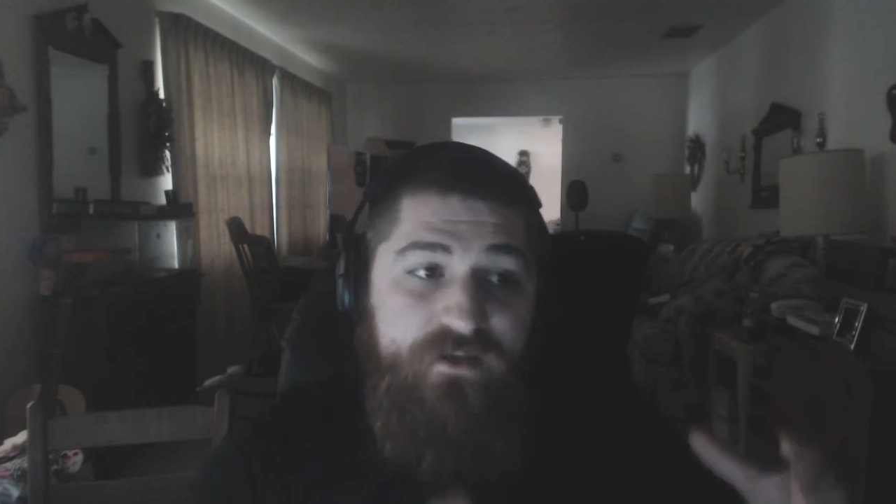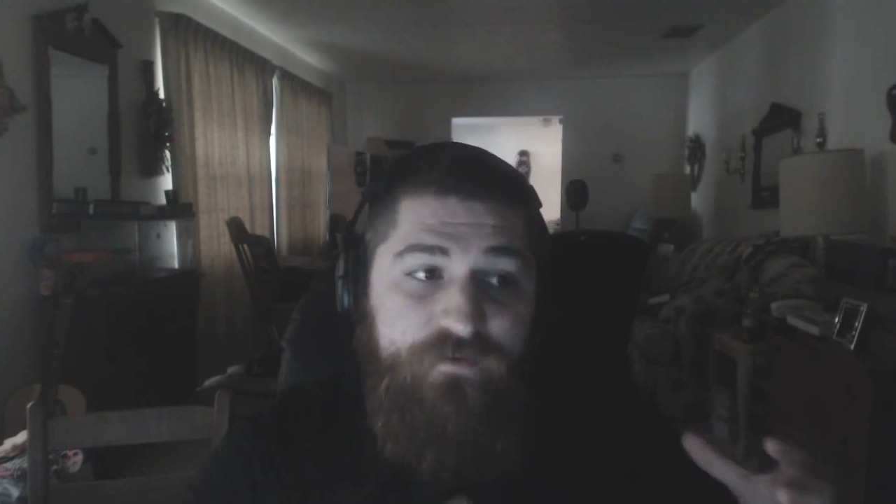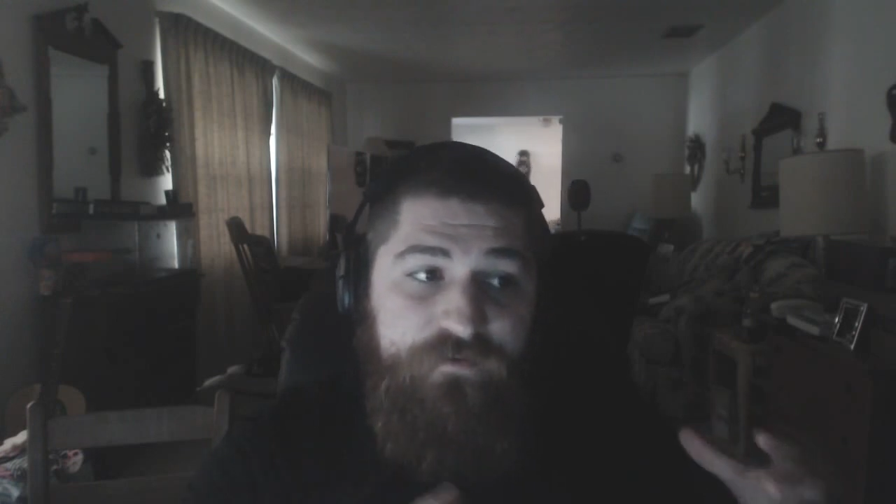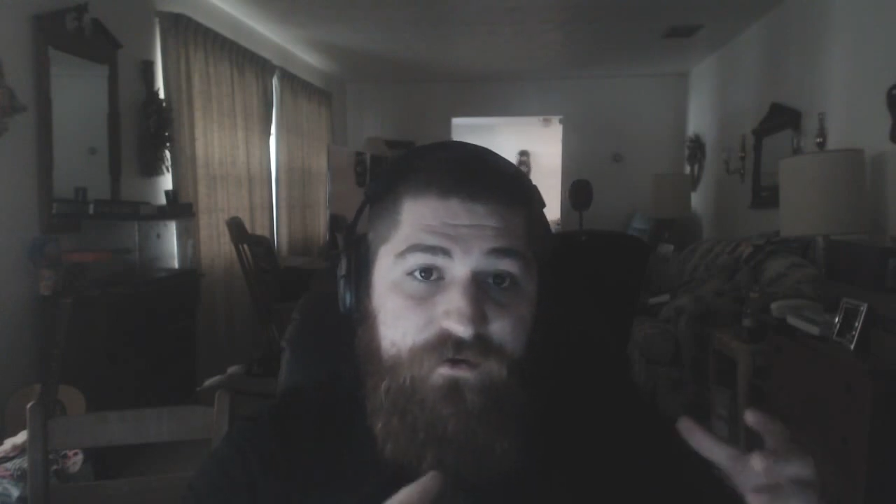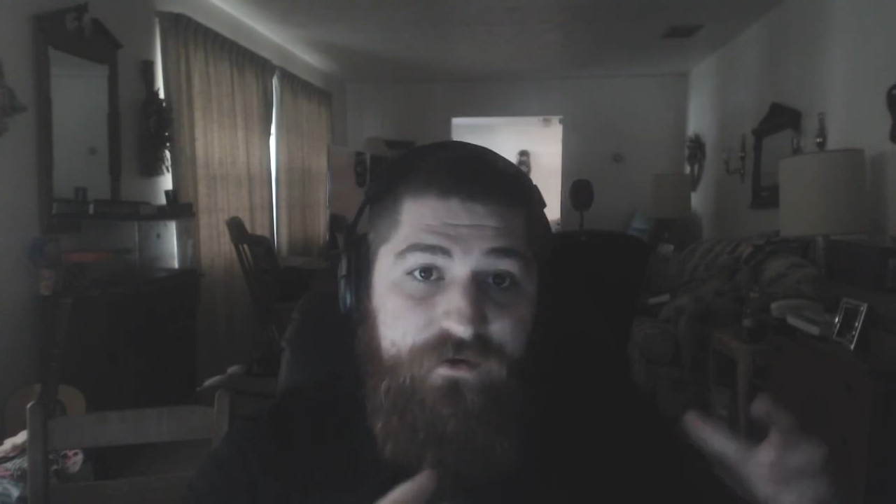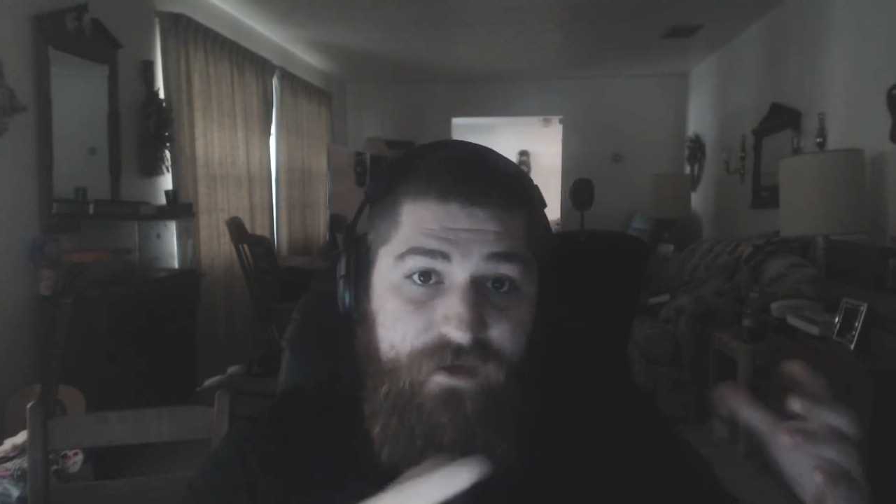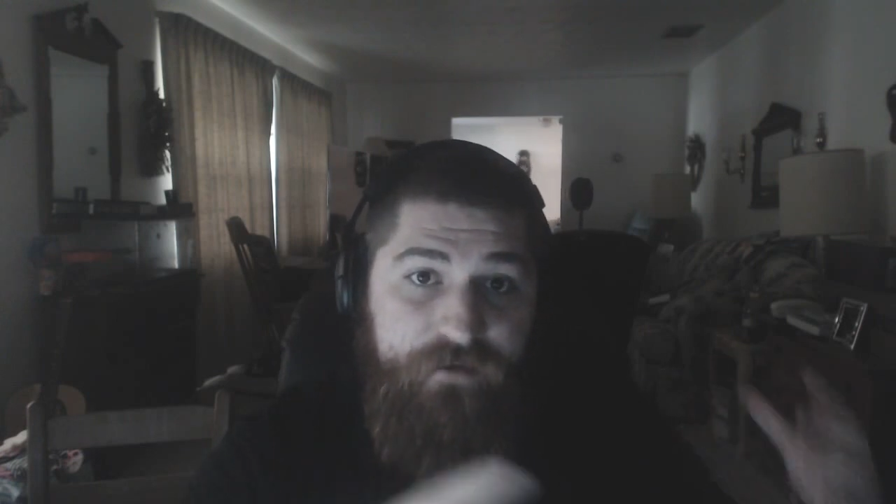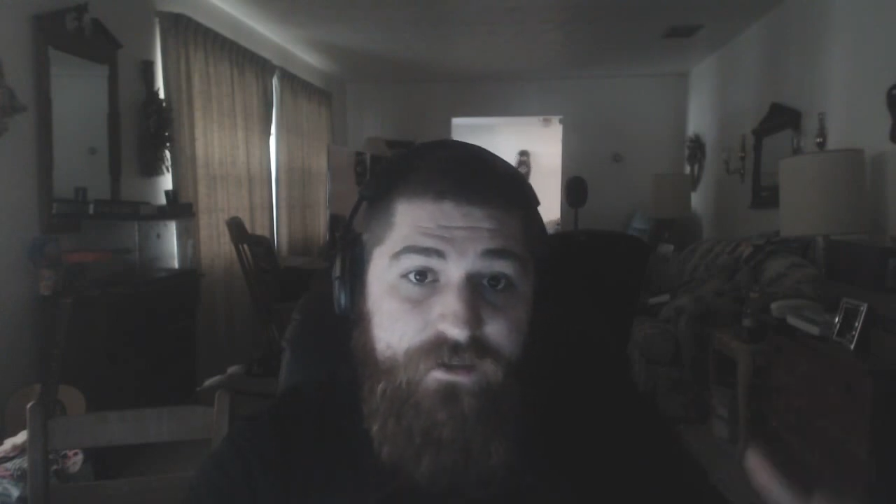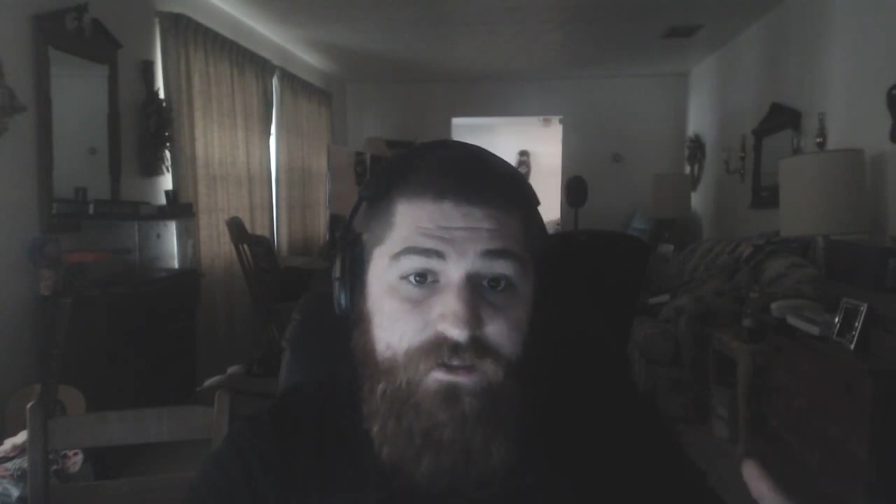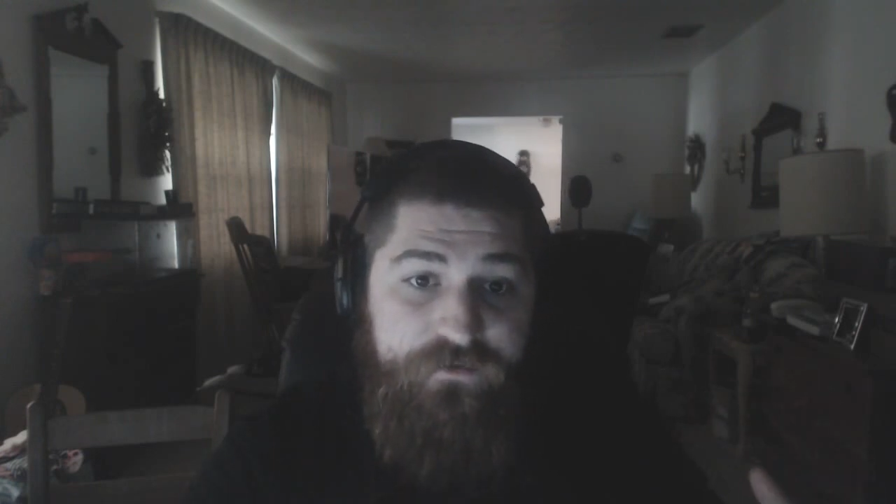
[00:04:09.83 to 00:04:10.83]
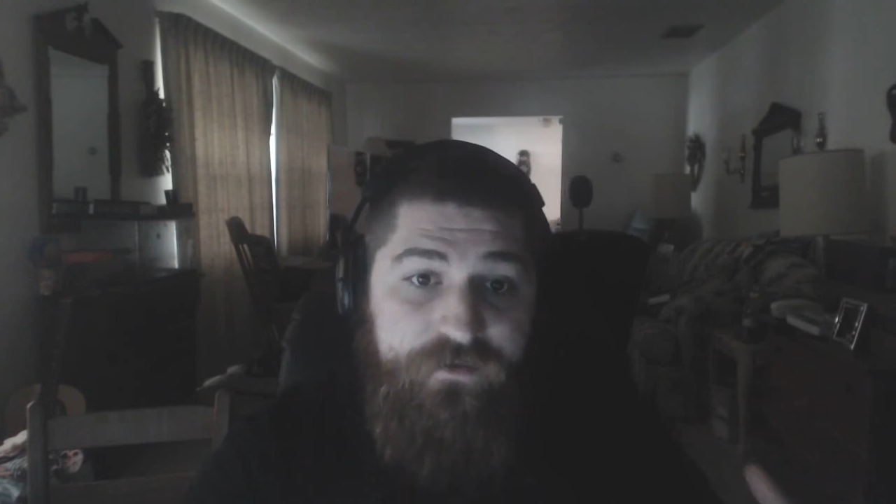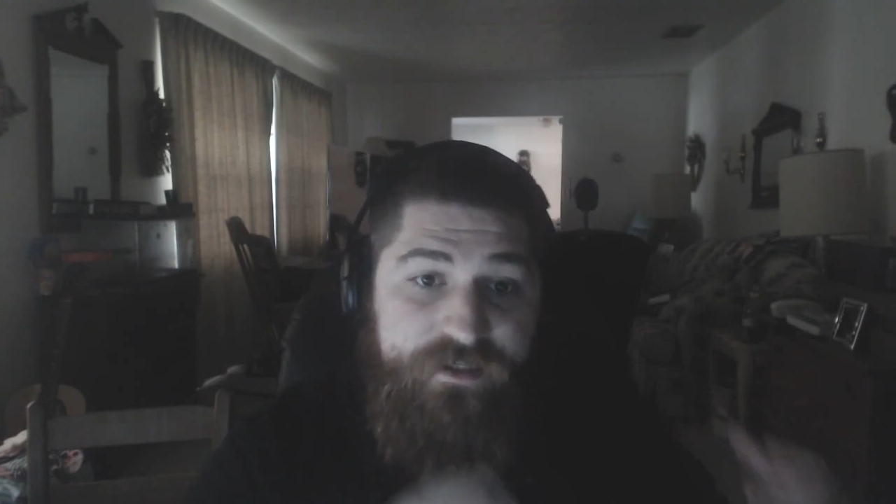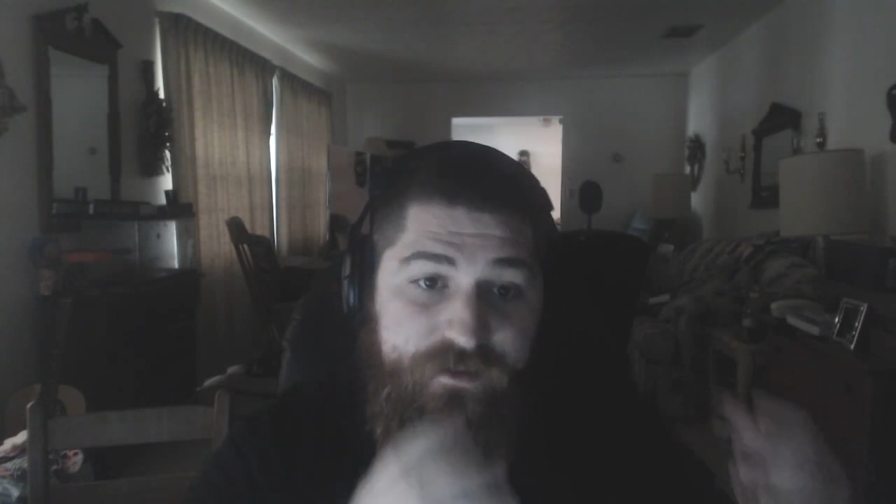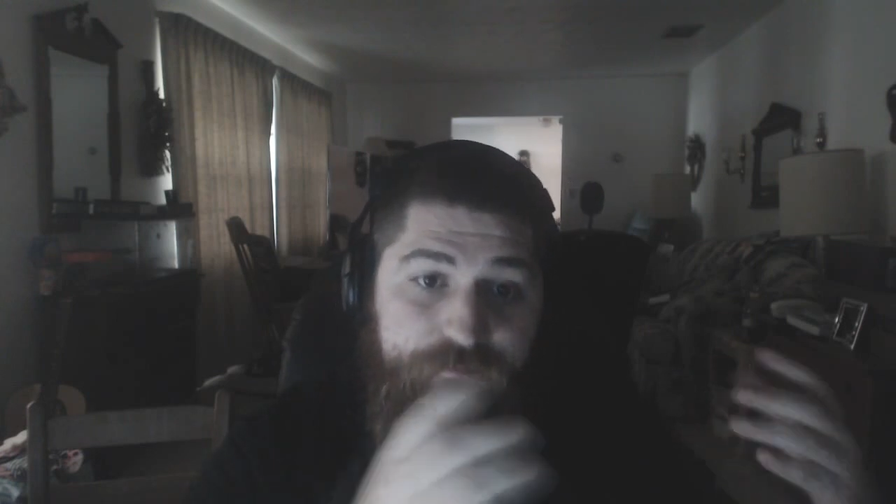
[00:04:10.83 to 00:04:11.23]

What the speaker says: for you to be able to do this and